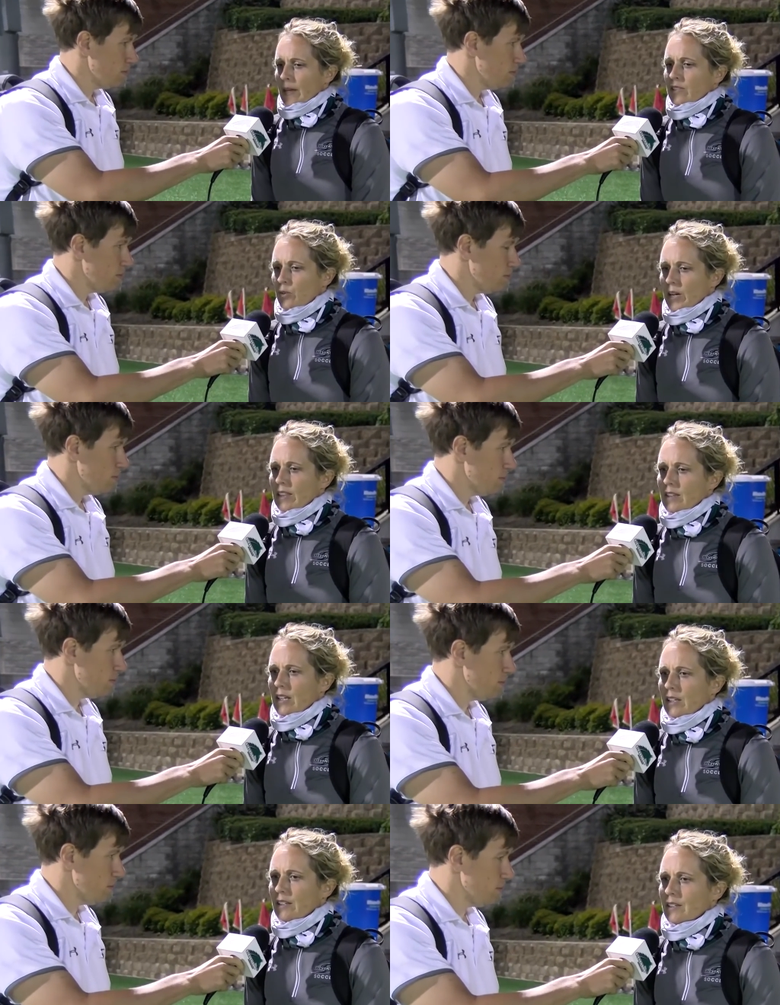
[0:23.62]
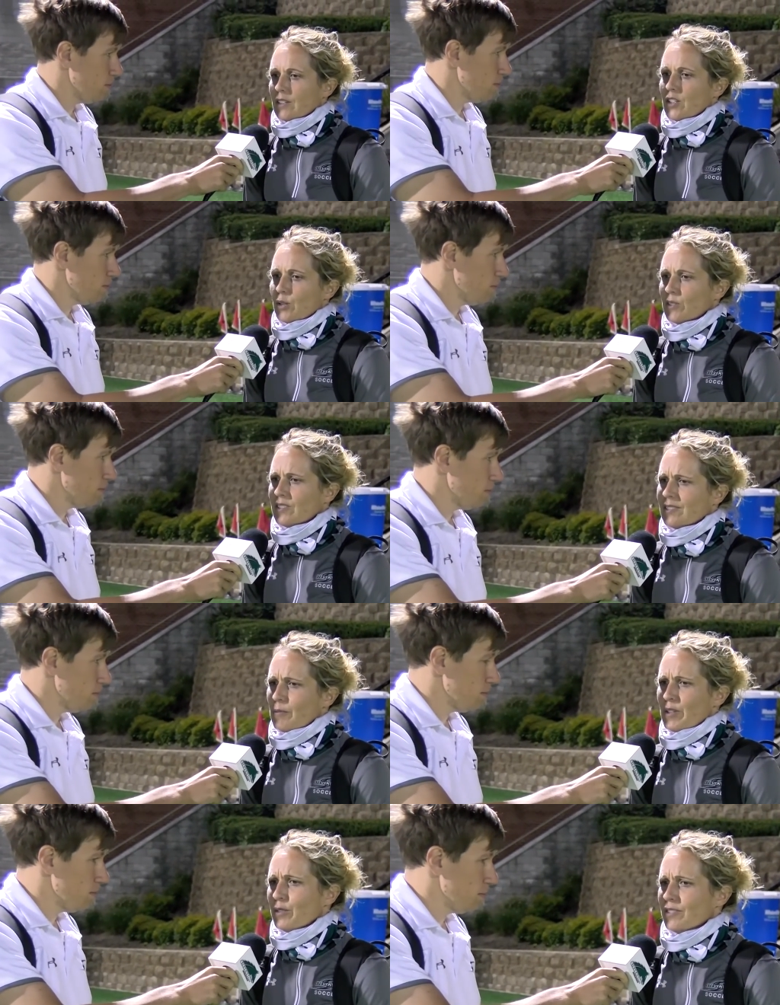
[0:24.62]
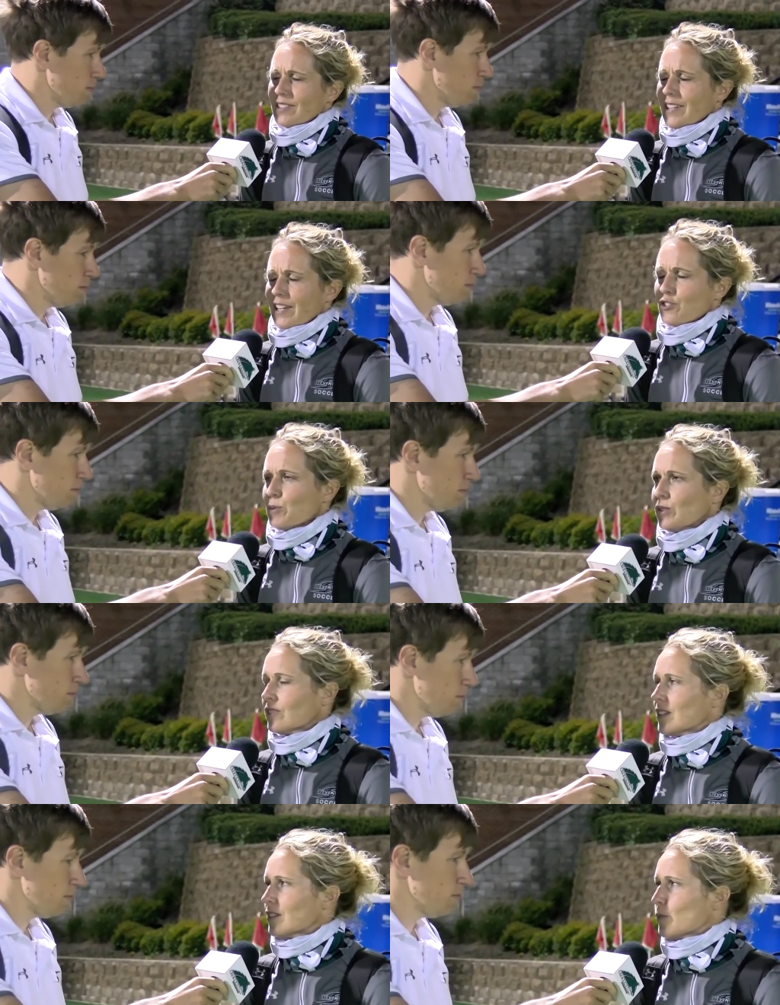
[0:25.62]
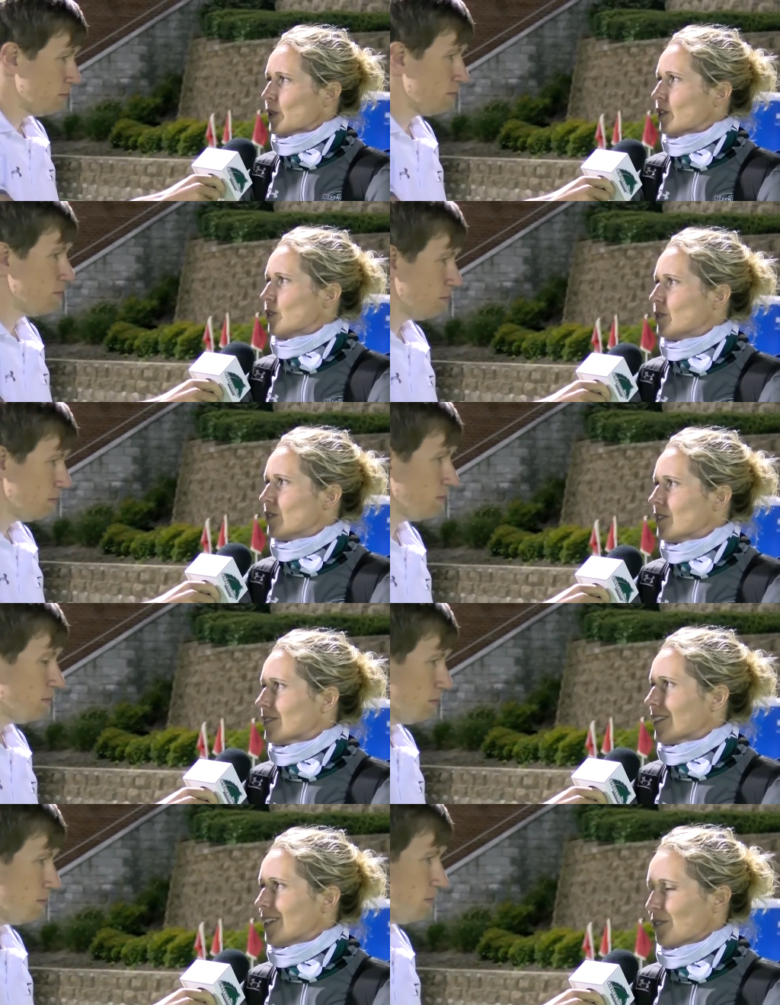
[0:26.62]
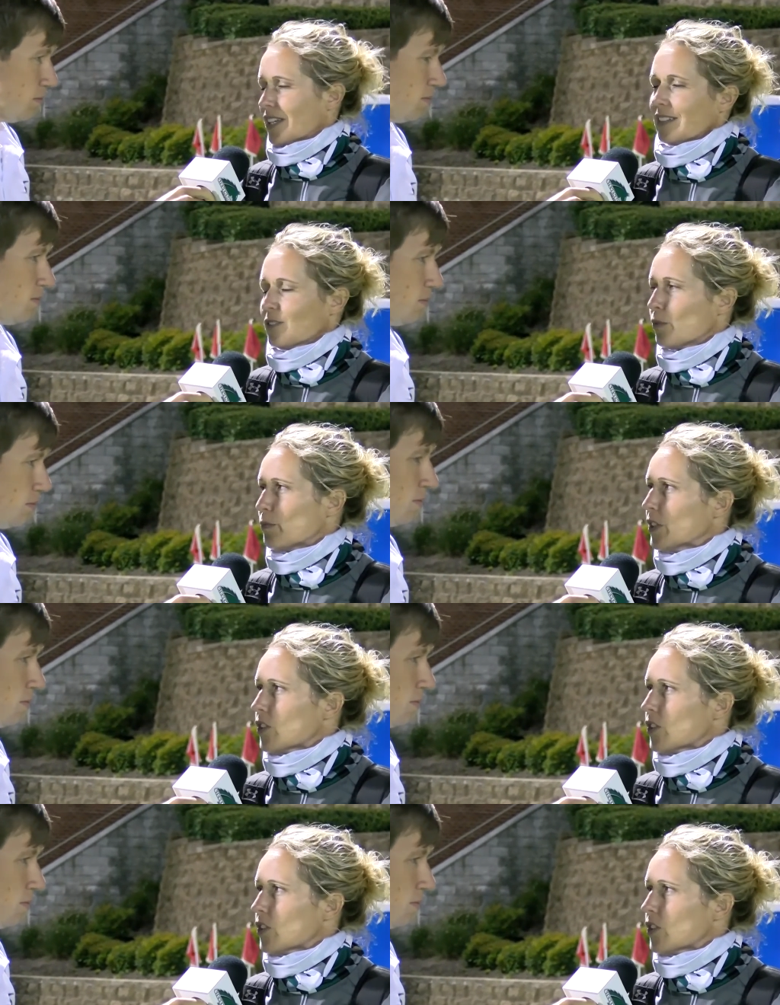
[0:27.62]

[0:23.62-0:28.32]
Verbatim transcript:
Speaker 1: so I think, you know, it's some of those intangibles, it's some of those, you know, things that we've been